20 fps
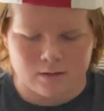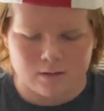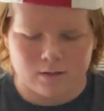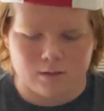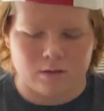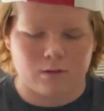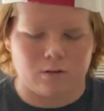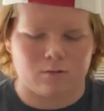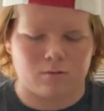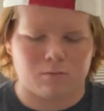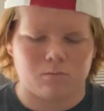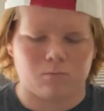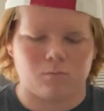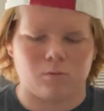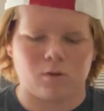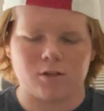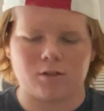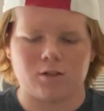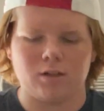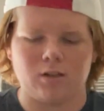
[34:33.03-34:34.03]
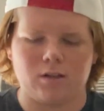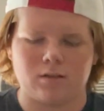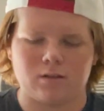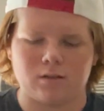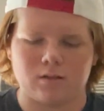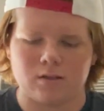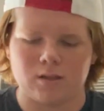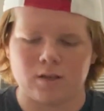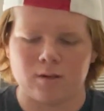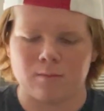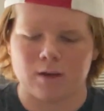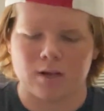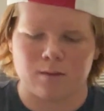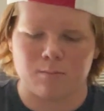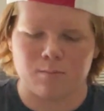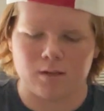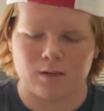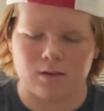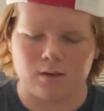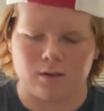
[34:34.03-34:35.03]
you're watching it to see my
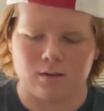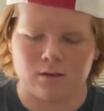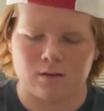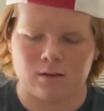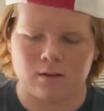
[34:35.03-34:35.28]
opinion.